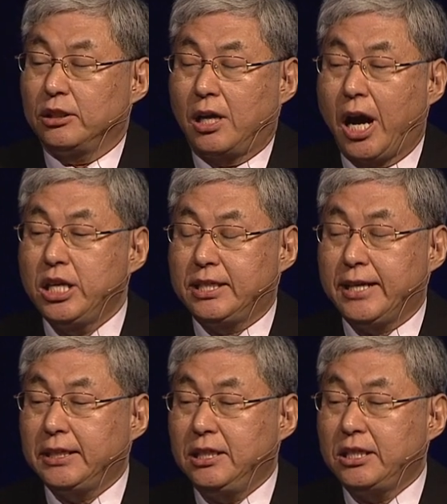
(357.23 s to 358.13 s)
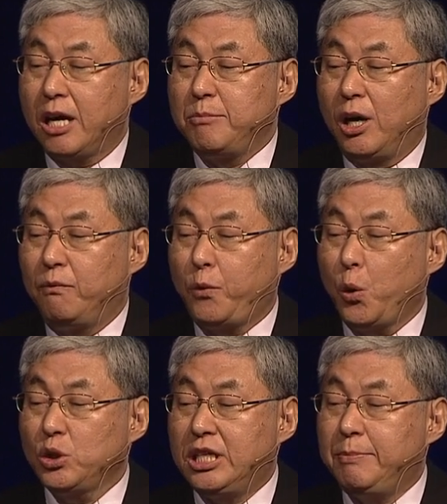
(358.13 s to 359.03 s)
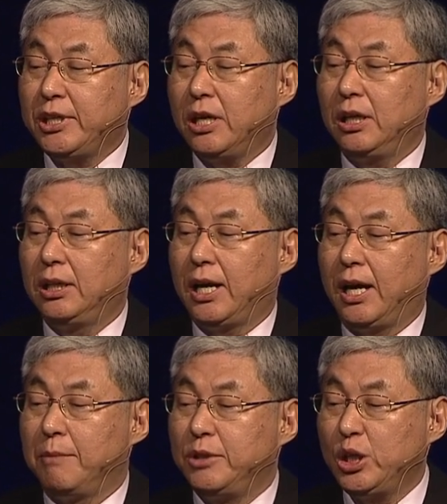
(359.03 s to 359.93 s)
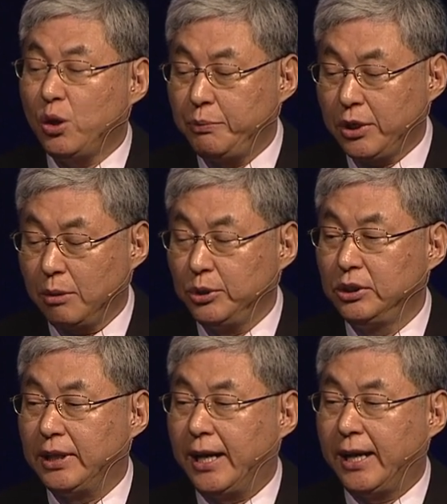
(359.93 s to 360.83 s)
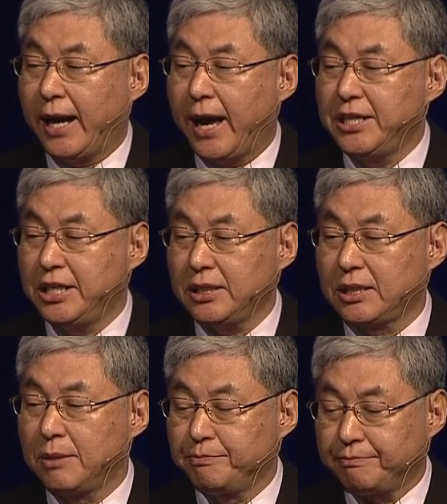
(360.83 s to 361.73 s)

I selected 4 typical reconfigurable ASICs.